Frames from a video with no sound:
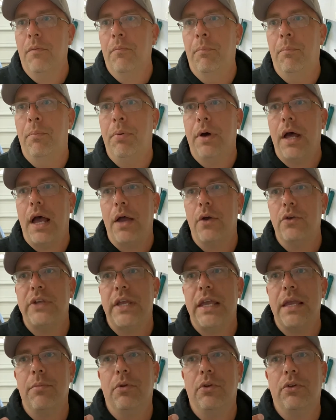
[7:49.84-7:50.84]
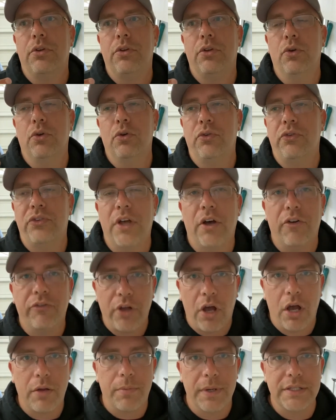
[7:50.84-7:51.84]
but I was able to
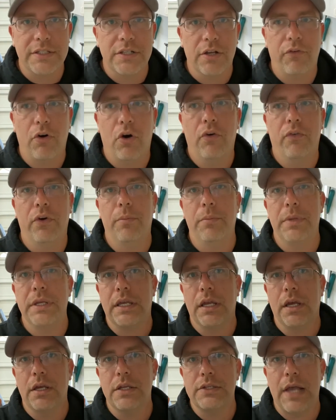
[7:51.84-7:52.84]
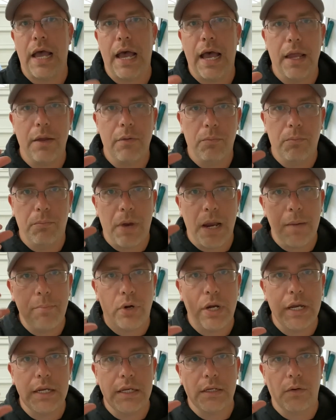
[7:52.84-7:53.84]
self-talk myself over it because my
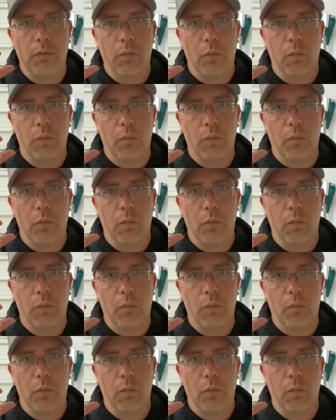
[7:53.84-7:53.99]
brain